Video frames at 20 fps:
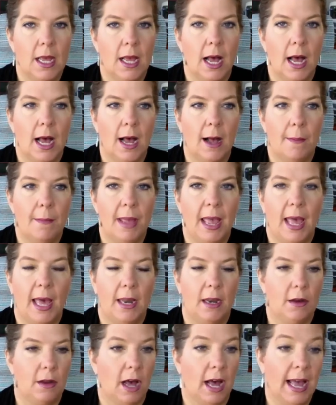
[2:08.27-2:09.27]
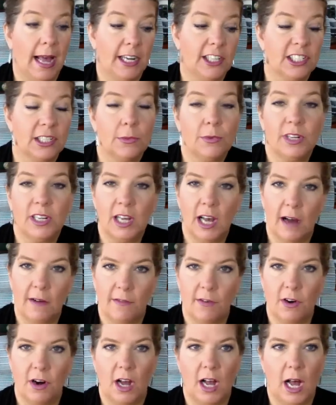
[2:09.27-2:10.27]
And I actually would
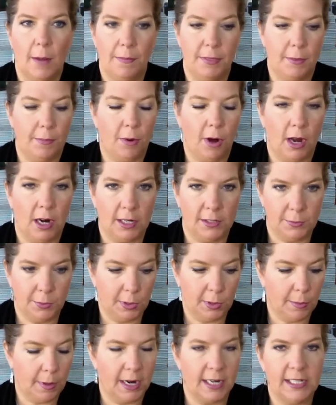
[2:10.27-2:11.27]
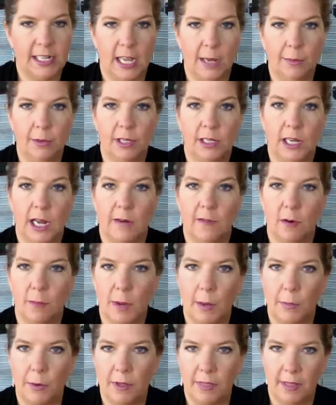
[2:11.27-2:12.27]
cover up the products, put them on a table and cover them
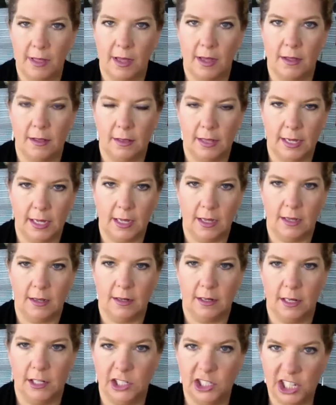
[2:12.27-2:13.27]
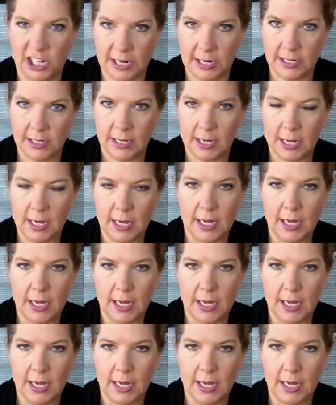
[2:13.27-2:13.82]
up with a sheet.